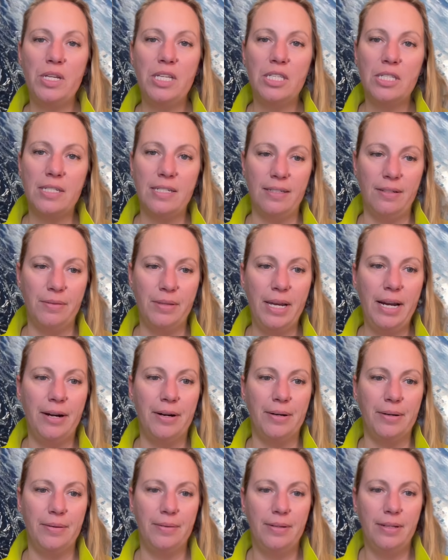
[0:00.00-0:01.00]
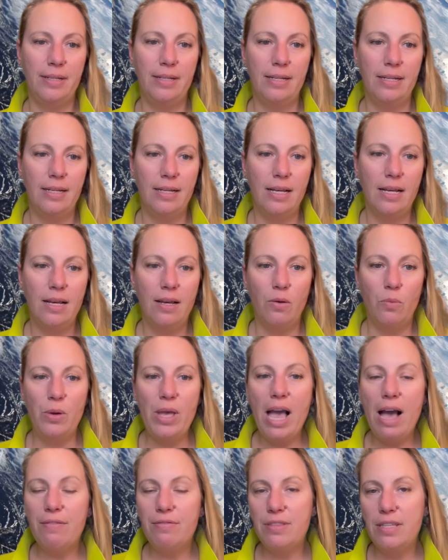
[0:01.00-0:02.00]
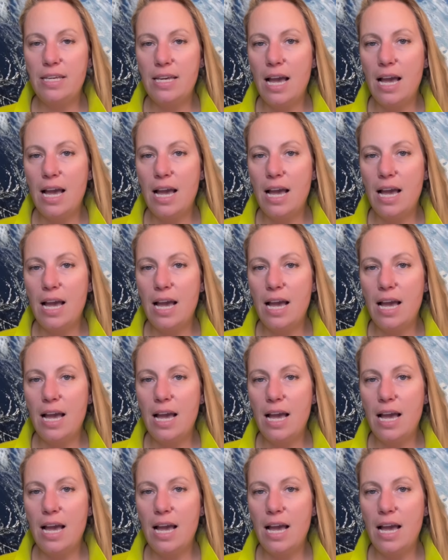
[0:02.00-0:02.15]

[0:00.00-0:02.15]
is still there. We have the